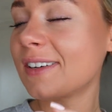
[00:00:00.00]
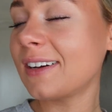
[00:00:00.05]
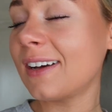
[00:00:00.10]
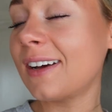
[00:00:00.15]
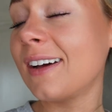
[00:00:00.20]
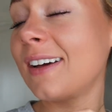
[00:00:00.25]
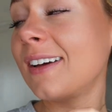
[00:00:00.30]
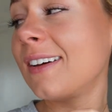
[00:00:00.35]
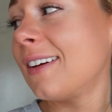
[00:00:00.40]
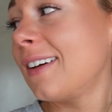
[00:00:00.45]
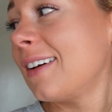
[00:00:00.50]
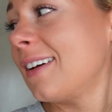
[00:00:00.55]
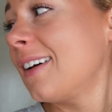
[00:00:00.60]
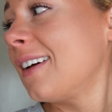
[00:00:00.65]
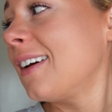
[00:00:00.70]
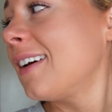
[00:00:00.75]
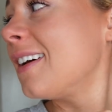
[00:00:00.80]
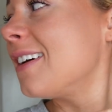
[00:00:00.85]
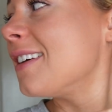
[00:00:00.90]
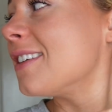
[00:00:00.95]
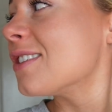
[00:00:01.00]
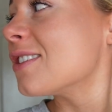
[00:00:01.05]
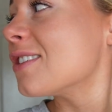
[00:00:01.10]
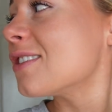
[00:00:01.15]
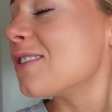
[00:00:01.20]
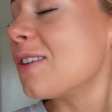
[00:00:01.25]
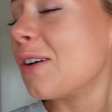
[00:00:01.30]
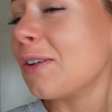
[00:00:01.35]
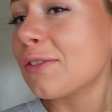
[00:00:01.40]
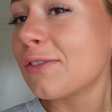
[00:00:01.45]
I
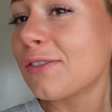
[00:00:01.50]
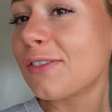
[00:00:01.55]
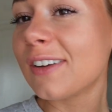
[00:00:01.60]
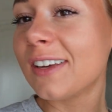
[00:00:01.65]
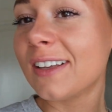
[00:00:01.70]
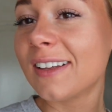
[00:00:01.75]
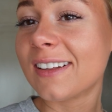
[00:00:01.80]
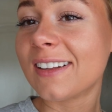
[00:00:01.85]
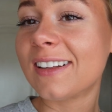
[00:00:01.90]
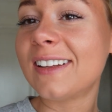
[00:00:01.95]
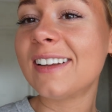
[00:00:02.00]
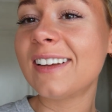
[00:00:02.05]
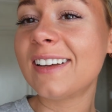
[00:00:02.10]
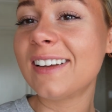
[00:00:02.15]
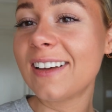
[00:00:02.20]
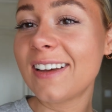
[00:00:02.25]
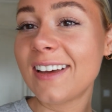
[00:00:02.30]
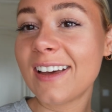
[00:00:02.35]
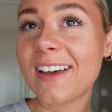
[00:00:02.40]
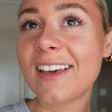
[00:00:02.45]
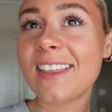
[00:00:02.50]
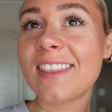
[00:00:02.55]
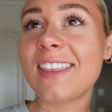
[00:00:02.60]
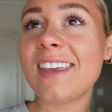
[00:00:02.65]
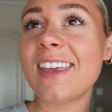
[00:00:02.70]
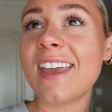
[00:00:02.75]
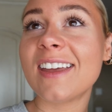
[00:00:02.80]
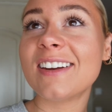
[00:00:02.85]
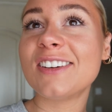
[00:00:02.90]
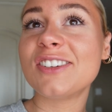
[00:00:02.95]
just don't feel
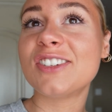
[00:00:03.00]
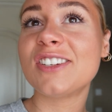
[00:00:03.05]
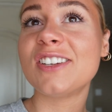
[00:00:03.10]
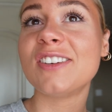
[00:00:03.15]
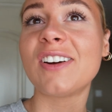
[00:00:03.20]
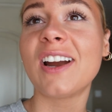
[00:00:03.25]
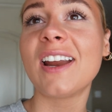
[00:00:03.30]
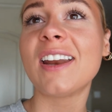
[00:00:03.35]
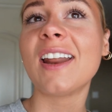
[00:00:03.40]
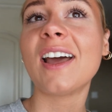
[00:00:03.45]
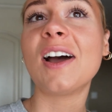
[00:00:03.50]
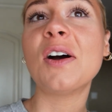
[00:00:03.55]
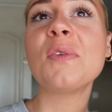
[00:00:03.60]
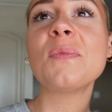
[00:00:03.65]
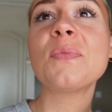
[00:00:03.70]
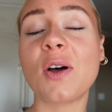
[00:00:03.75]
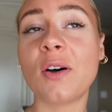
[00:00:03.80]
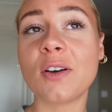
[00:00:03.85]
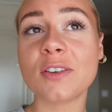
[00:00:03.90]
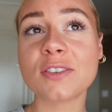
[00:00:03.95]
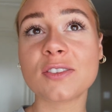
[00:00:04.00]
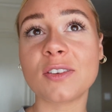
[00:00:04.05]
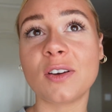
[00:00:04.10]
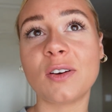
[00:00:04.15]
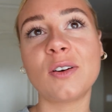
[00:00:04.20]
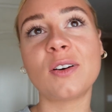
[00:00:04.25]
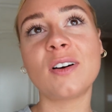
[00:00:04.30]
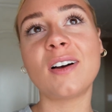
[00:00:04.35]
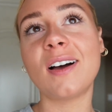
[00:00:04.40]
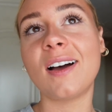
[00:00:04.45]
the energy right now.
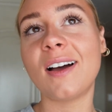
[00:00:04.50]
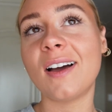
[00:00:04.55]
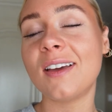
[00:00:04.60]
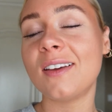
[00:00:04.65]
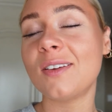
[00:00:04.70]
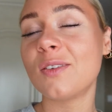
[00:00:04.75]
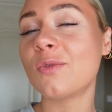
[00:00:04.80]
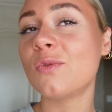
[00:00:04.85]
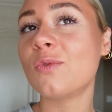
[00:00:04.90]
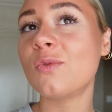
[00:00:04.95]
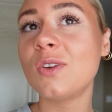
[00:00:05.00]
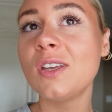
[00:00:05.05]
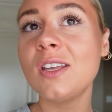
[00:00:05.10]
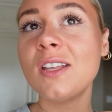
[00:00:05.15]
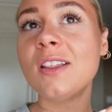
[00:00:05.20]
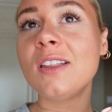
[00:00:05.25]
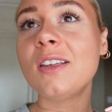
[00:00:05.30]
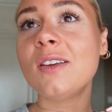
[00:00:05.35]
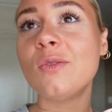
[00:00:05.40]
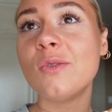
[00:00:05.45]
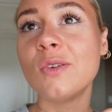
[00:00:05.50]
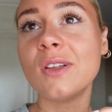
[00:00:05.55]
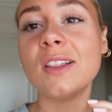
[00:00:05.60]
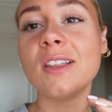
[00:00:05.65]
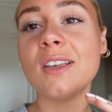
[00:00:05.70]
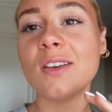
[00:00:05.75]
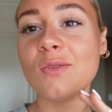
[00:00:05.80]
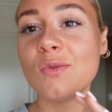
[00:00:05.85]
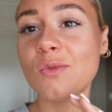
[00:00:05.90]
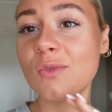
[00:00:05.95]
Also, I really,
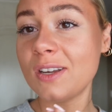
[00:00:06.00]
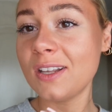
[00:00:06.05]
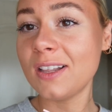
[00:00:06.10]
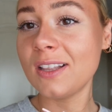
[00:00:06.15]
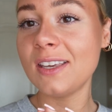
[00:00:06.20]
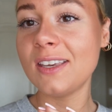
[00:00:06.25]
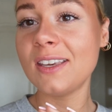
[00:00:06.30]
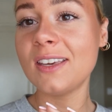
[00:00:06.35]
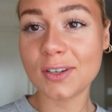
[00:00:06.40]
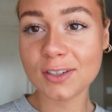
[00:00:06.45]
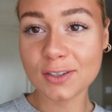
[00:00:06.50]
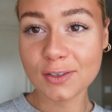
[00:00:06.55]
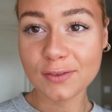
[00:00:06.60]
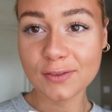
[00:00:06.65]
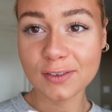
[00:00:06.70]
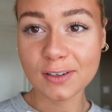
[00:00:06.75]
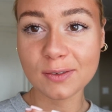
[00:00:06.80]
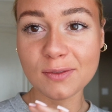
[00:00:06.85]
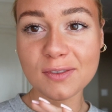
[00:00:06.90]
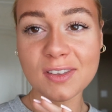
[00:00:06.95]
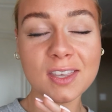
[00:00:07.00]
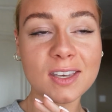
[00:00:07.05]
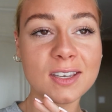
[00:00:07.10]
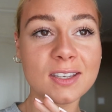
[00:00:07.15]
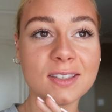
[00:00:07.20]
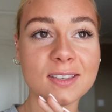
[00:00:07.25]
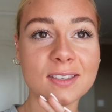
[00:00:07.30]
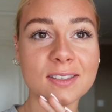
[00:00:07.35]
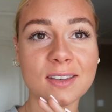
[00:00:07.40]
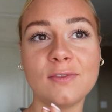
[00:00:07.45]
really, really want to film
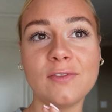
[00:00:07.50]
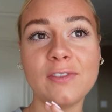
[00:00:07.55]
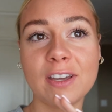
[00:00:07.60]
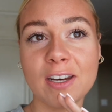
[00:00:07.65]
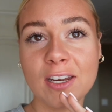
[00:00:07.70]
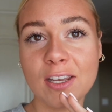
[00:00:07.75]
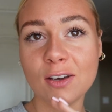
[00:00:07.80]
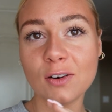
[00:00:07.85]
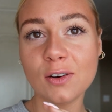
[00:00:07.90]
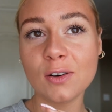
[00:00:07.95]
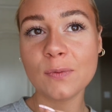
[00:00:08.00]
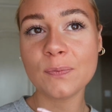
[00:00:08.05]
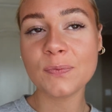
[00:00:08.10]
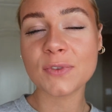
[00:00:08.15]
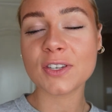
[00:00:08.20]
this video.